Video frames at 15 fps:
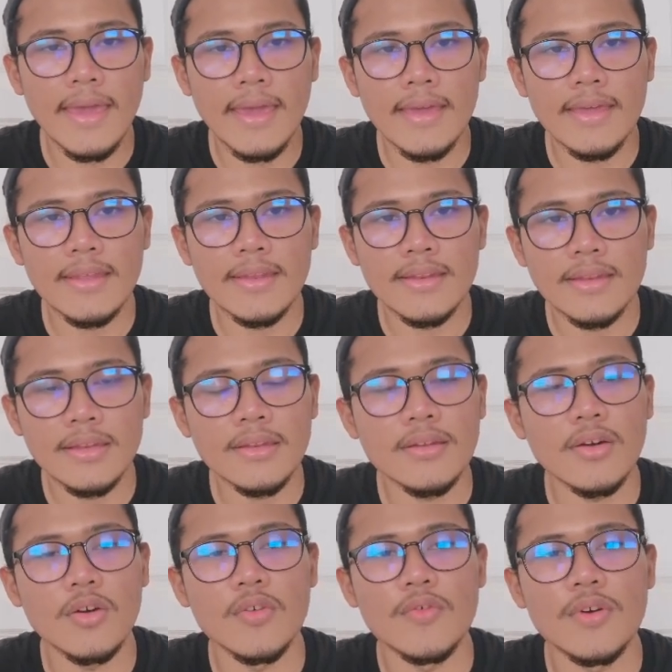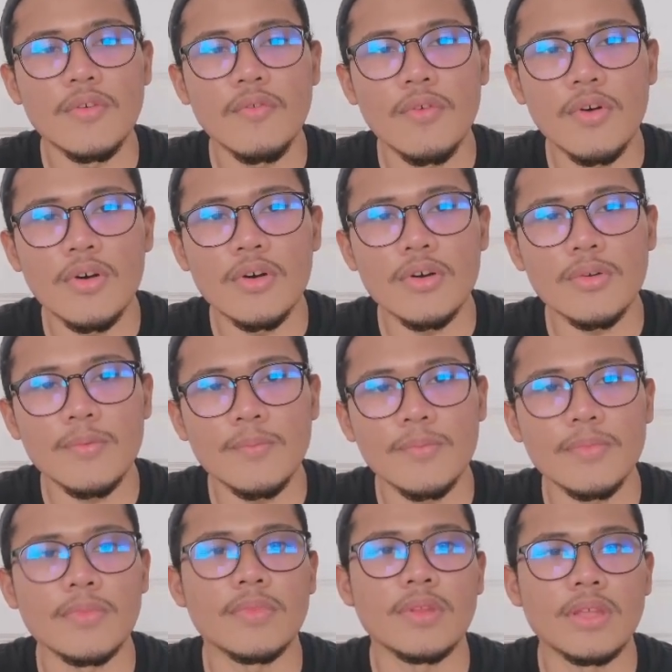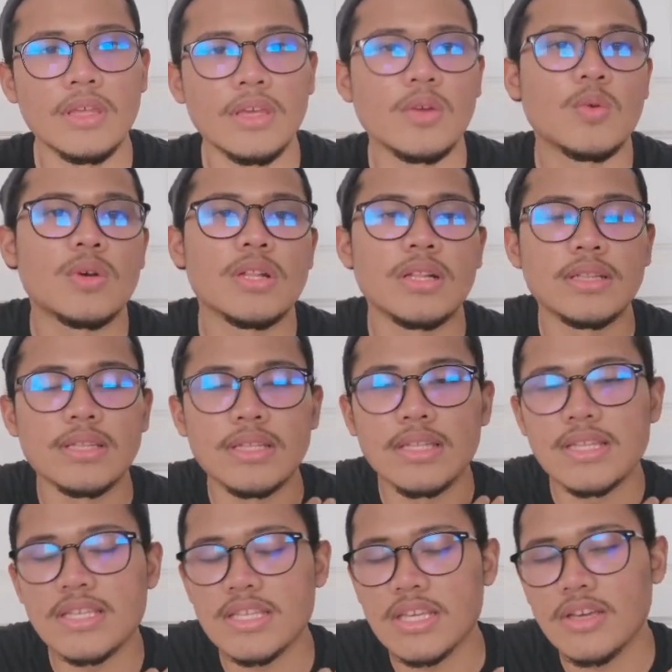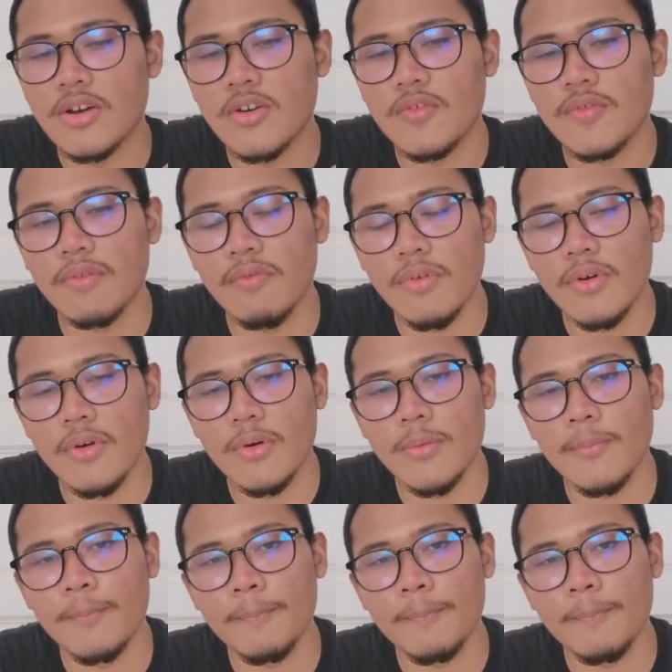N over 4 equal 36 over 4.